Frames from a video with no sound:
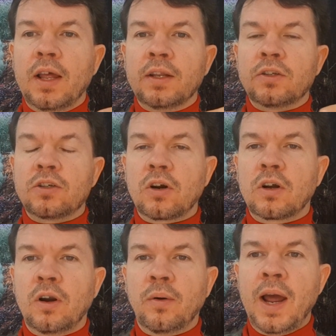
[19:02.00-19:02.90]
and
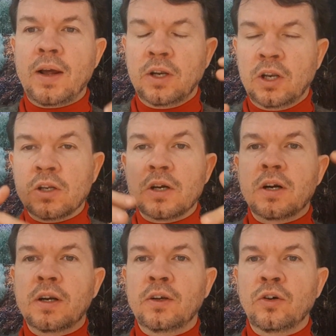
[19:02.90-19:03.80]
circle around and
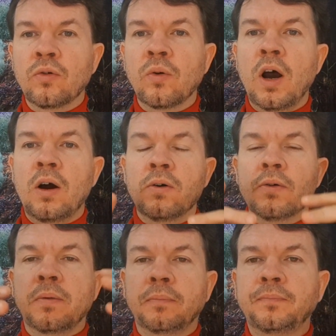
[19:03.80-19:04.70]
learn and grow